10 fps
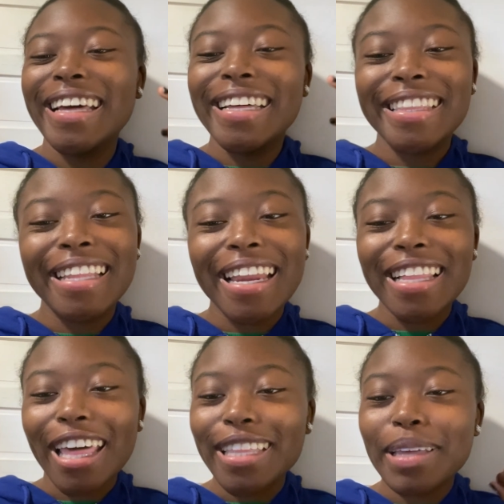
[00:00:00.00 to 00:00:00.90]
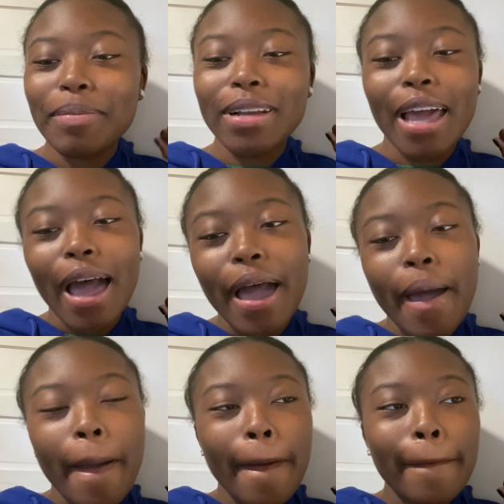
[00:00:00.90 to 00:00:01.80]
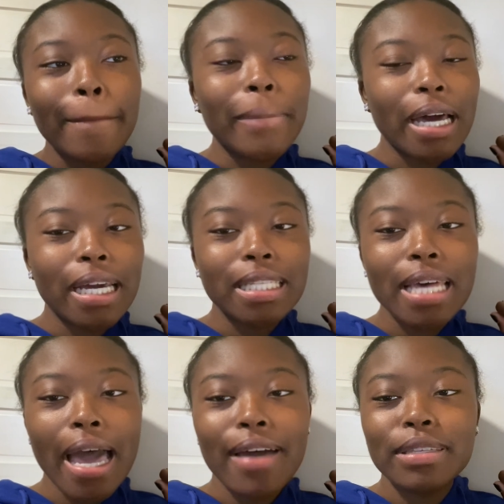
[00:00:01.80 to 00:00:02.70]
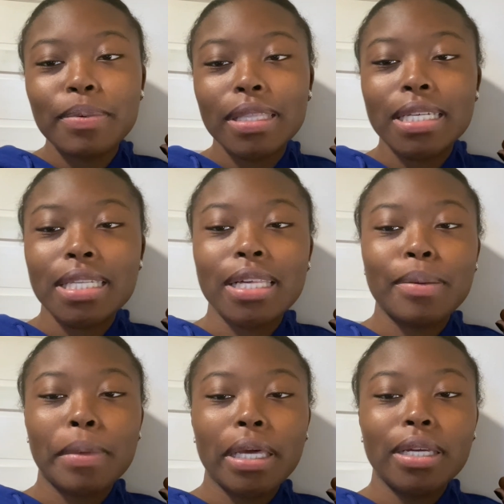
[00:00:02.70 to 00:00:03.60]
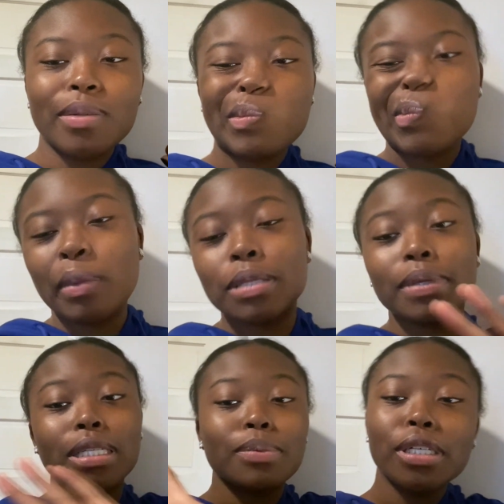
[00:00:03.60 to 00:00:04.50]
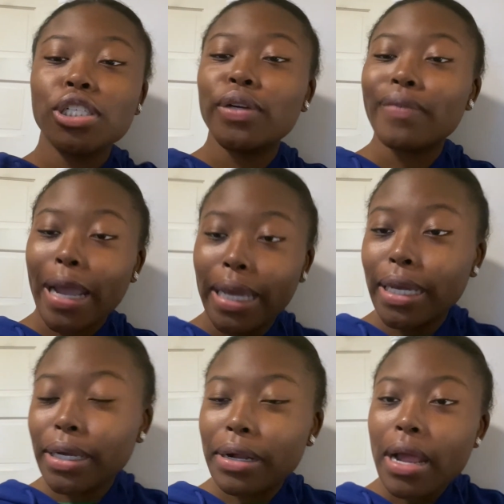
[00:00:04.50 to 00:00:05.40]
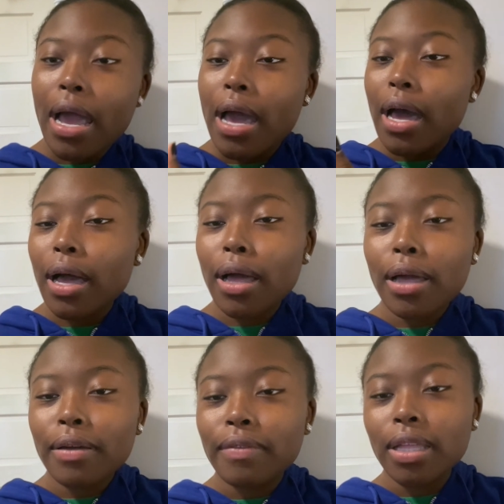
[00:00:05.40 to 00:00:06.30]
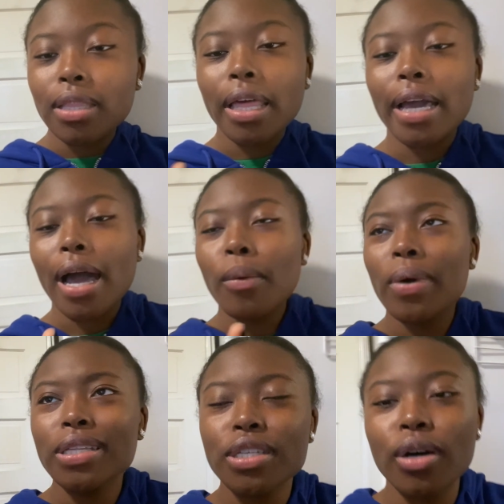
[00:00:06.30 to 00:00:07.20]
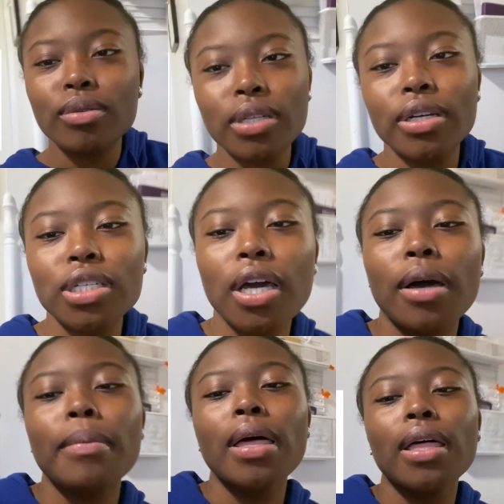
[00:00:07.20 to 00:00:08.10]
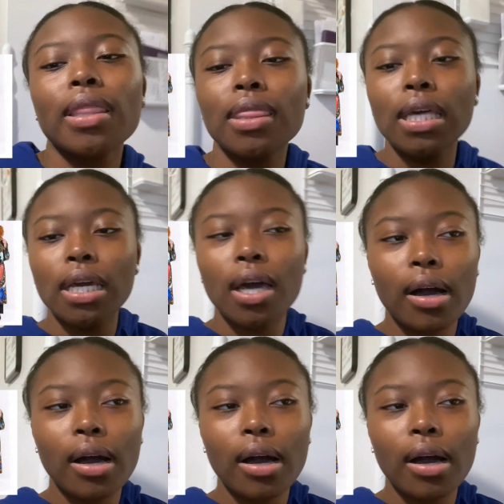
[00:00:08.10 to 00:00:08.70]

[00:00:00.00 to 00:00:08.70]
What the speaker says: that I like them or not? But I have to put this clip in. I'm about to put this picture right here of, like, I went to go search up the